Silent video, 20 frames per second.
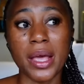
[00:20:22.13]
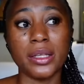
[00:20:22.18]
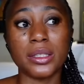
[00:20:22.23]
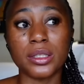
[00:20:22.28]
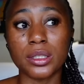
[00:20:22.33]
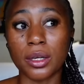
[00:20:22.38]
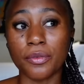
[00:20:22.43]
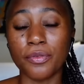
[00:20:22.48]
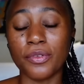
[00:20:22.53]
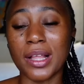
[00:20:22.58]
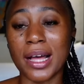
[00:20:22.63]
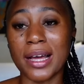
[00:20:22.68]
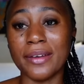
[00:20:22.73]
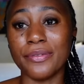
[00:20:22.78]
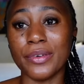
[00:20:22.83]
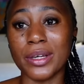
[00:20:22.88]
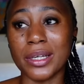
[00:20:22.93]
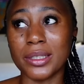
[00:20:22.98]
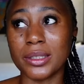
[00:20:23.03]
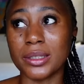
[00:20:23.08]
soft
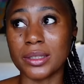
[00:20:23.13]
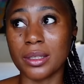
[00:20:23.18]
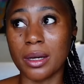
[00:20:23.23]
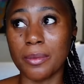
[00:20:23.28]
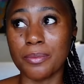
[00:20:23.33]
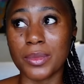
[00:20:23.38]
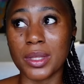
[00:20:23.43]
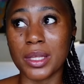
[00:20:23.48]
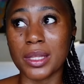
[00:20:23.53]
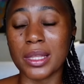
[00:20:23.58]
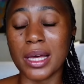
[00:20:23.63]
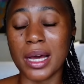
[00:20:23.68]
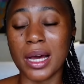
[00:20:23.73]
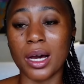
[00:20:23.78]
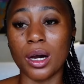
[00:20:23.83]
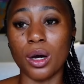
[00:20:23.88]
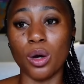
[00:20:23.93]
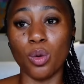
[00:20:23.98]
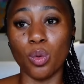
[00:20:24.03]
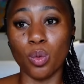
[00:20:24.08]
life is something
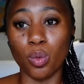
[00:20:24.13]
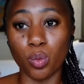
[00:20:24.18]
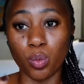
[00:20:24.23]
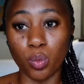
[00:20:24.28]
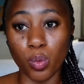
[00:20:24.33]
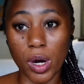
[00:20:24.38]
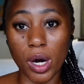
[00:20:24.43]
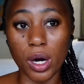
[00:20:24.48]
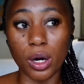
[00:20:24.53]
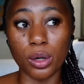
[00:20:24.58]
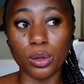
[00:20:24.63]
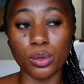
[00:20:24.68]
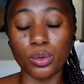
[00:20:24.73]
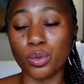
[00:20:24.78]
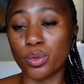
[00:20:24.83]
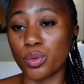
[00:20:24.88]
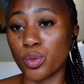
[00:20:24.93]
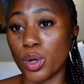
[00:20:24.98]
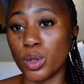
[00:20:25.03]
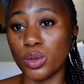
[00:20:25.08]
that a
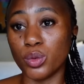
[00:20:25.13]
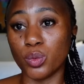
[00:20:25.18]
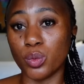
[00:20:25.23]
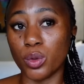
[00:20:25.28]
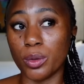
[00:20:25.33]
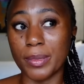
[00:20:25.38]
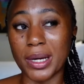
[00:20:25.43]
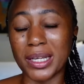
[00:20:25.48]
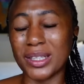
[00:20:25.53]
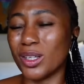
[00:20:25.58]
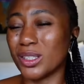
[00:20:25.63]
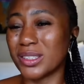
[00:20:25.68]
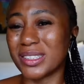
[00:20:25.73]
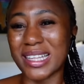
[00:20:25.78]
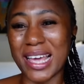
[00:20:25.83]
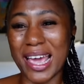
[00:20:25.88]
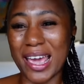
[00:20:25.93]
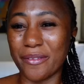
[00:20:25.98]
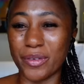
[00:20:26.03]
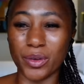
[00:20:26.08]
well-grown woman,
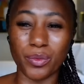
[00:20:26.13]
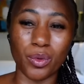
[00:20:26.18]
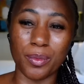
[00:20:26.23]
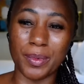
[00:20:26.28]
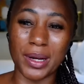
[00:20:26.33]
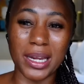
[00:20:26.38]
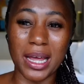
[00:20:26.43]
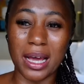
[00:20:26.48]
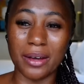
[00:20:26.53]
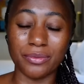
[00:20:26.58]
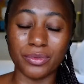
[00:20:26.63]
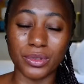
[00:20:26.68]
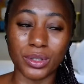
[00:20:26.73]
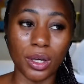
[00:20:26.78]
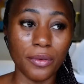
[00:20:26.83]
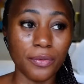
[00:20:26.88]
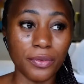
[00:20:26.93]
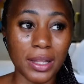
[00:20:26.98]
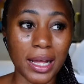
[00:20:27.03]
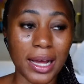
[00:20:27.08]
not every woman have
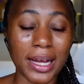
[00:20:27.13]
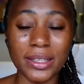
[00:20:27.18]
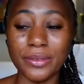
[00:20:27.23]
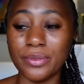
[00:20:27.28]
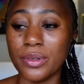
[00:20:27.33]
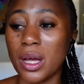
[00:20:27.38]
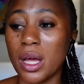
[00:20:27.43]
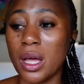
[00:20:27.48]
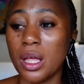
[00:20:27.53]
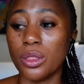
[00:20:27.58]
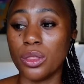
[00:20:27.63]
soft life,